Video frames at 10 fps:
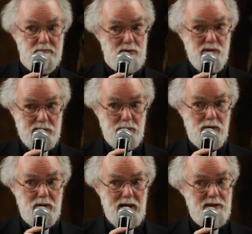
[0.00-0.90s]

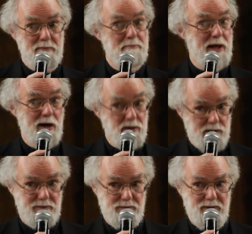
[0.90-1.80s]
possible and
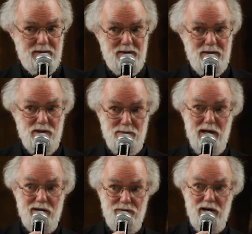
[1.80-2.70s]
imperative to
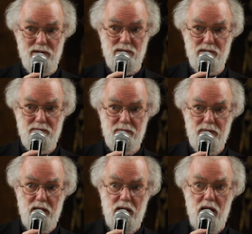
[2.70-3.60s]
make friends.
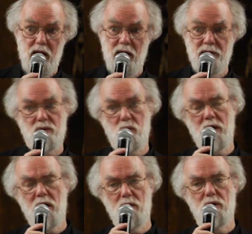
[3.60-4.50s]
And when
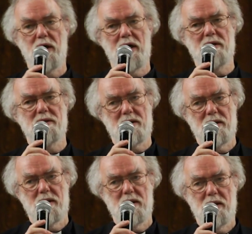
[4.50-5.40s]
I look at
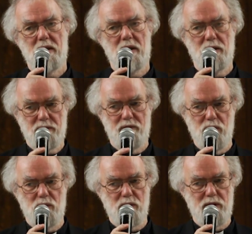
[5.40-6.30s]
a lot of
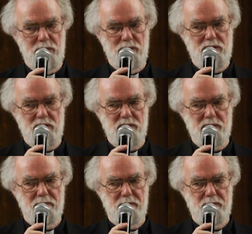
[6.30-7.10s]
local communities,